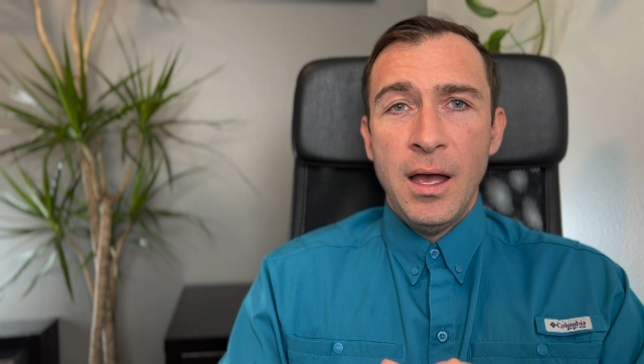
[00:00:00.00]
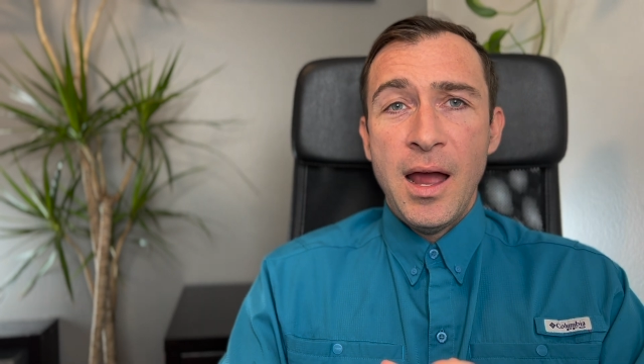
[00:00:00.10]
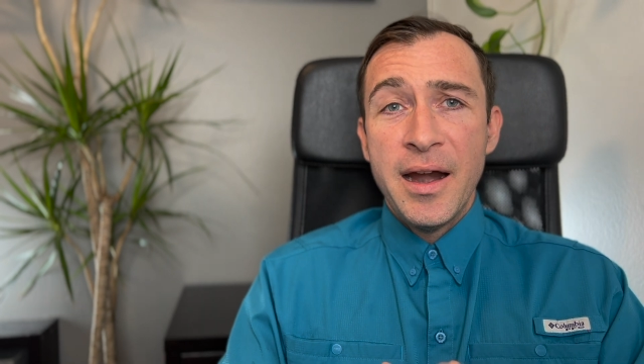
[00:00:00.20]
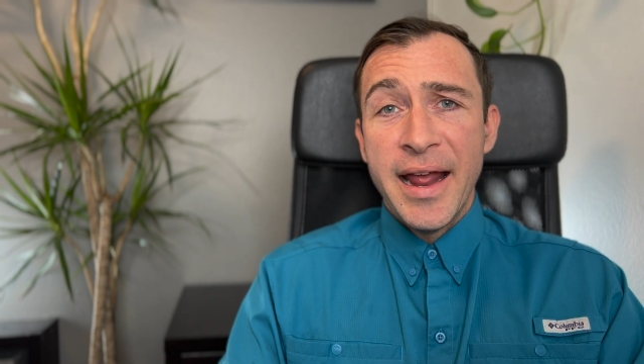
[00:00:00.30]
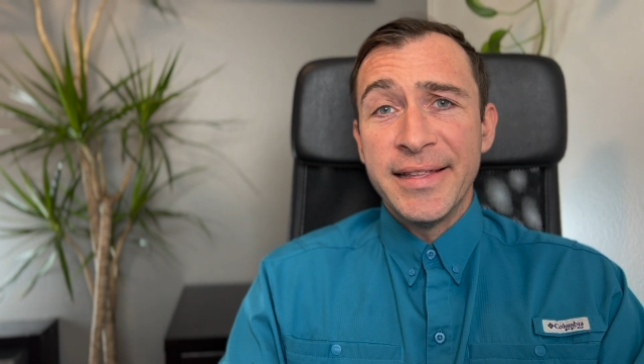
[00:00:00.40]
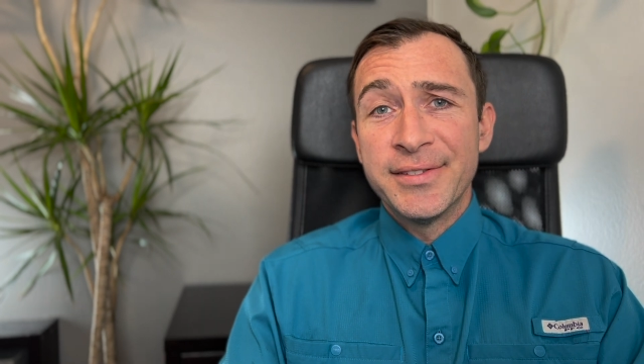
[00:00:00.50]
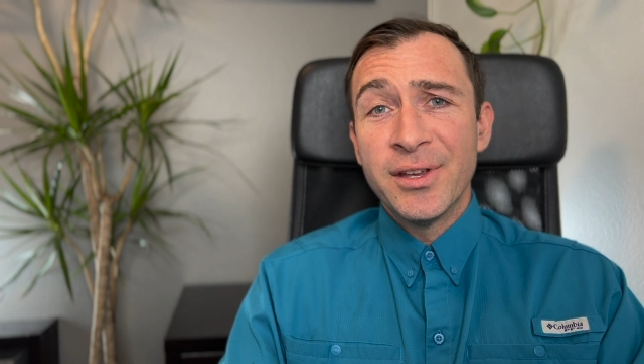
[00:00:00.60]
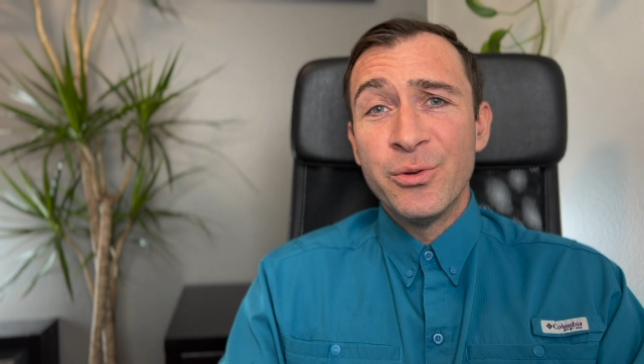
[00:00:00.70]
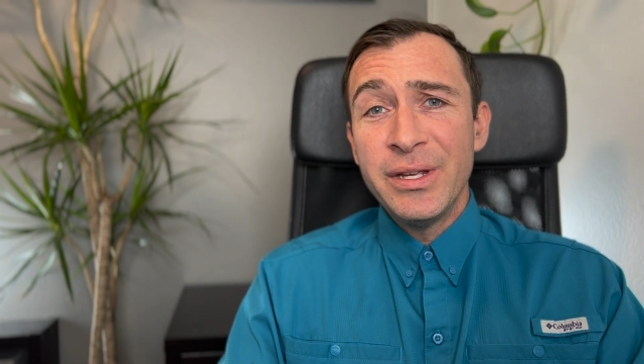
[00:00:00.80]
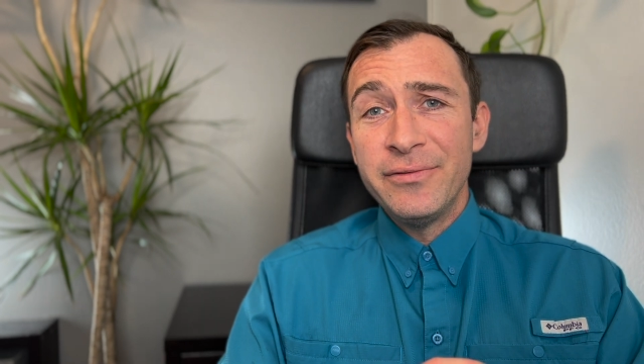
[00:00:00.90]
All right, so
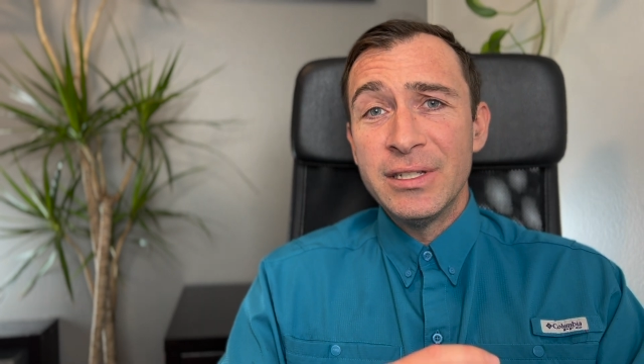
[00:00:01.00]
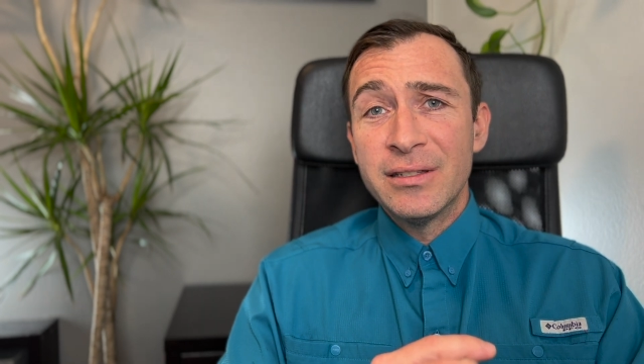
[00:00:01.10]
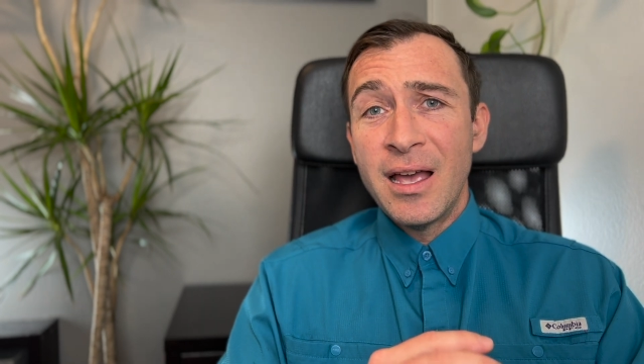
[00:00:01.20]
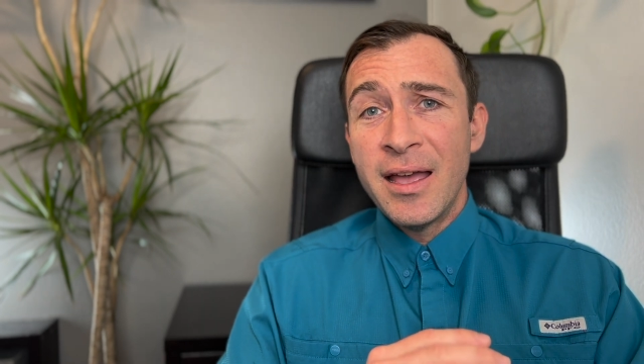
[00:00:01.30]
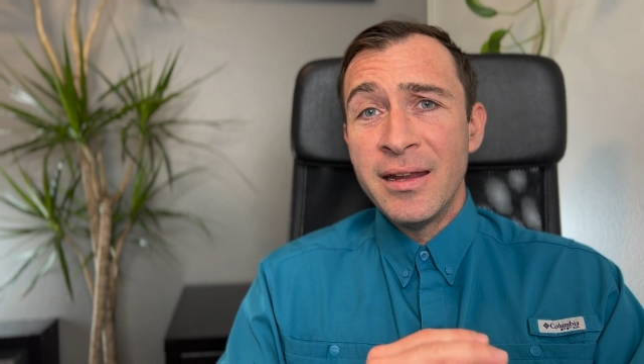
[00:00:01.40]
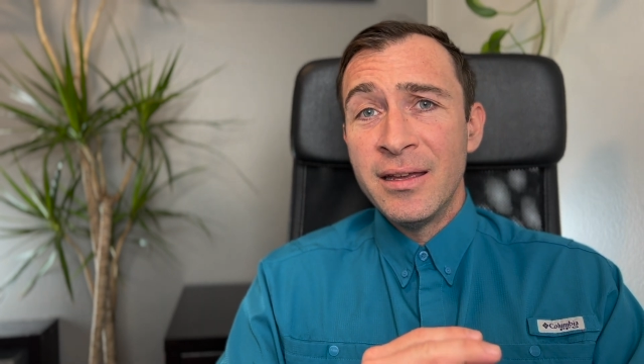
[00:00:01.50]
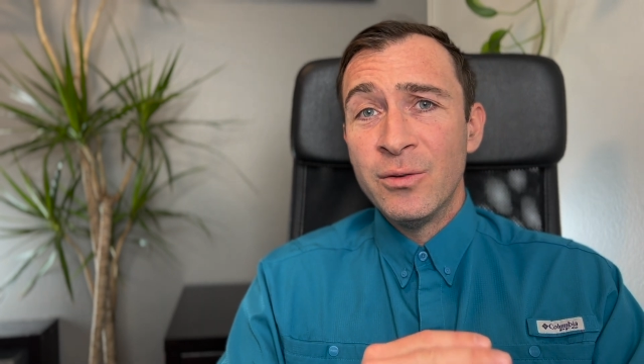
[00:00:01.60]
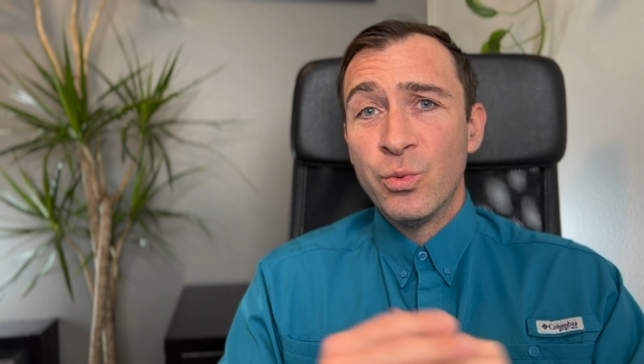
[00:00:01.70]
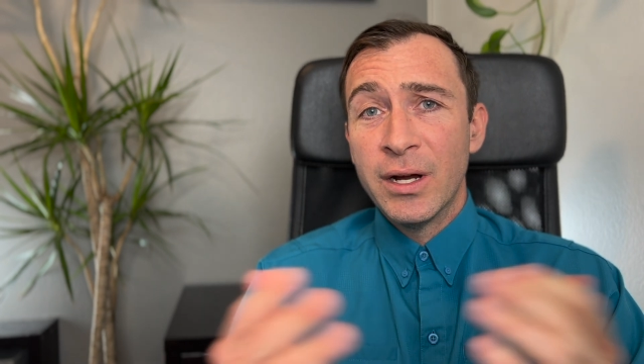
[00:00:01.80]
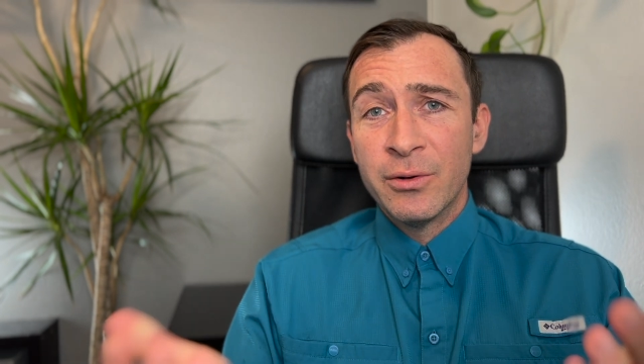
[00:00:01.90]
we've
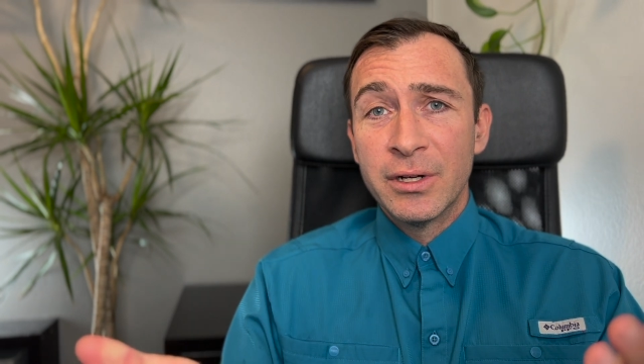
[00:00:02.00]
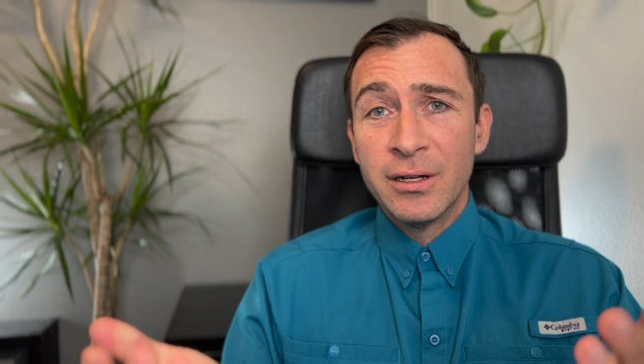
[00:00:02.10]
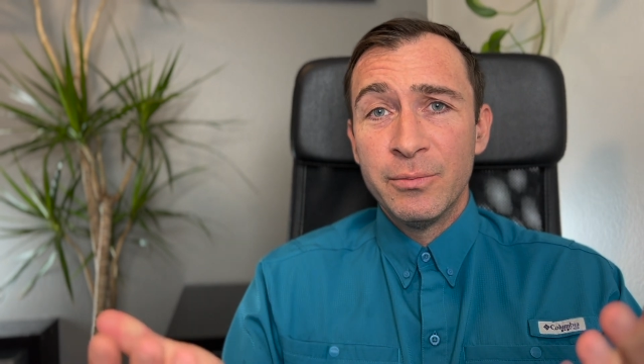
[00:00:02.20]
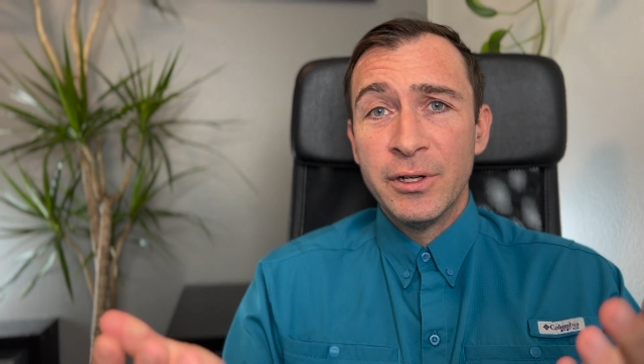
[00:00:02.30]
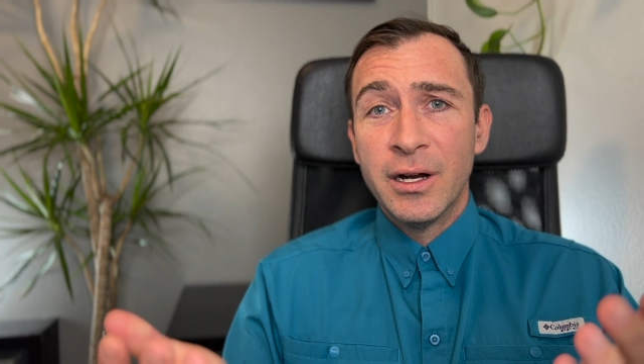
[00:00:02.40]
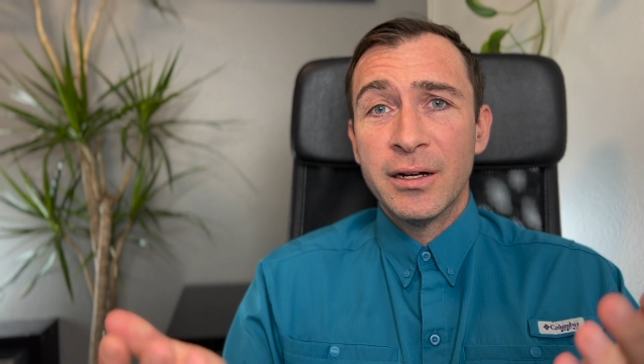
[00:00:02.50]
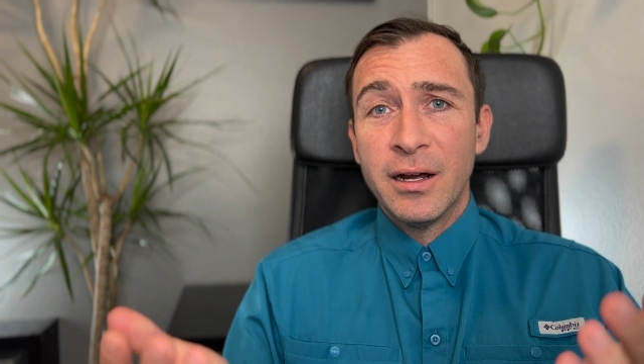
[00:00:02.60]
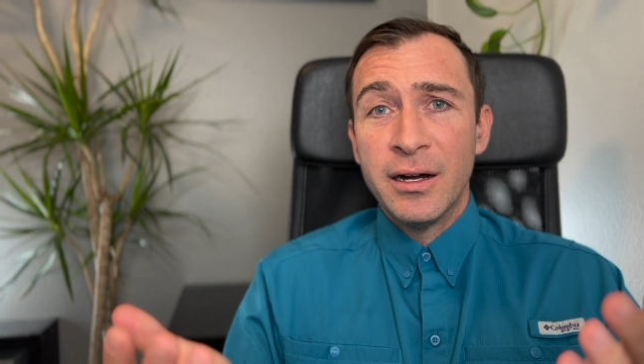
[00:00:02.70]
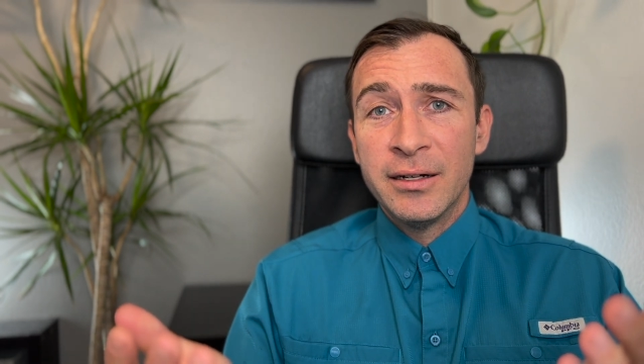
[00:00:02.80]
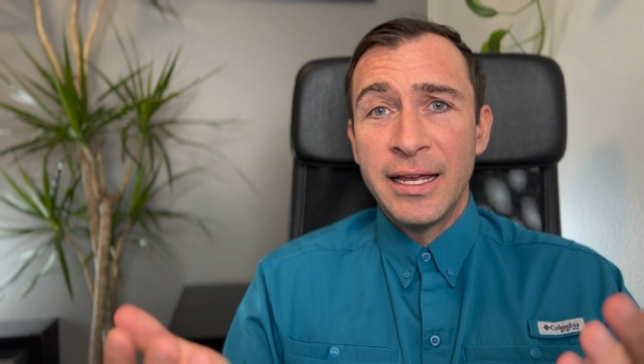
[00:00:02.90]
decided where we're gonna put our
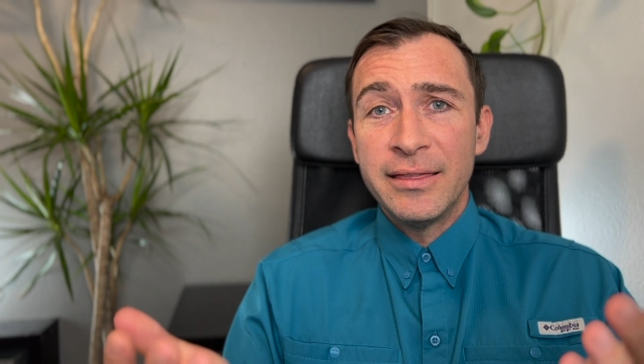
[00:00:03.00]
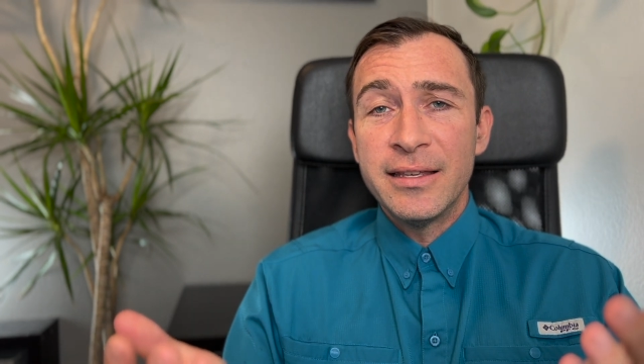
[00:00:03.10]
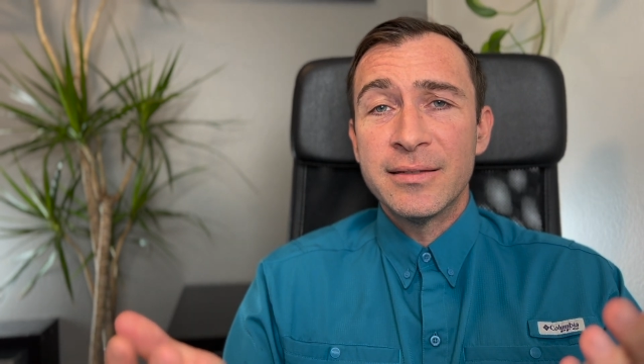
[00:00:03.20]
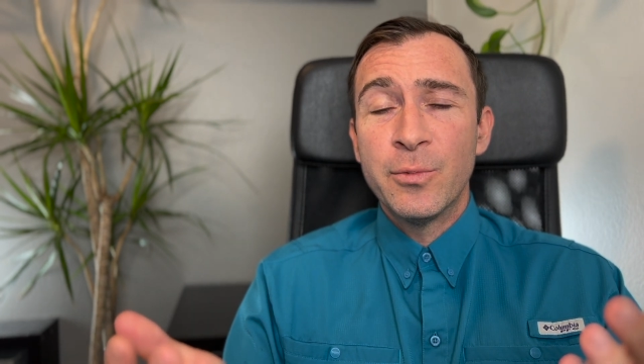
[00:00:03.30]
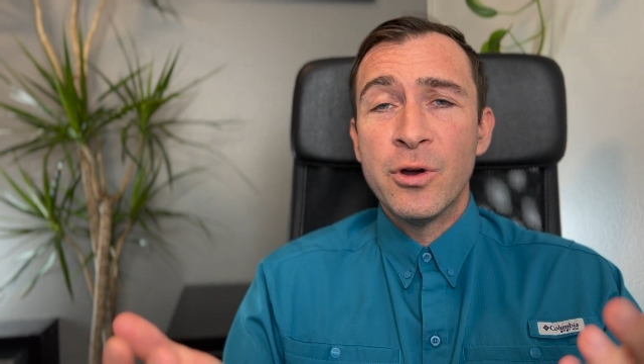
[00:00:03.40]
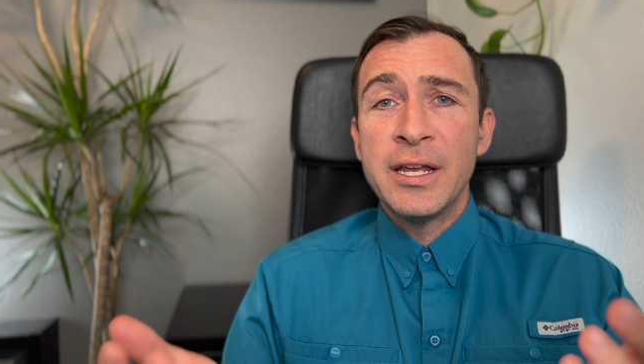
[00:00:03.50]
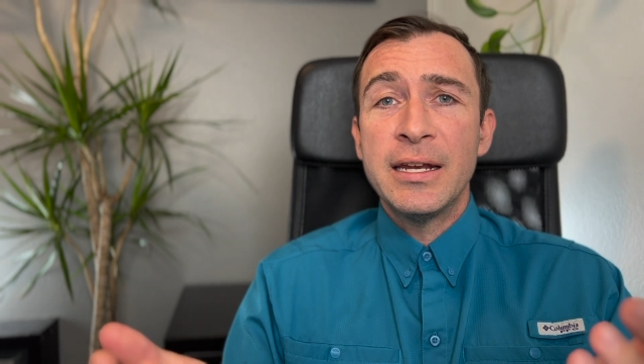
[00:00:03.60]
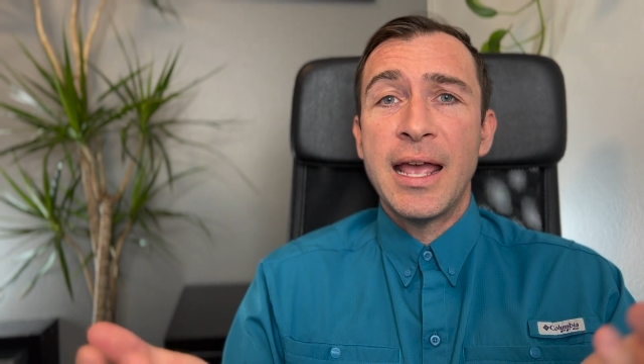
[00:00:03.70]
garden at this point,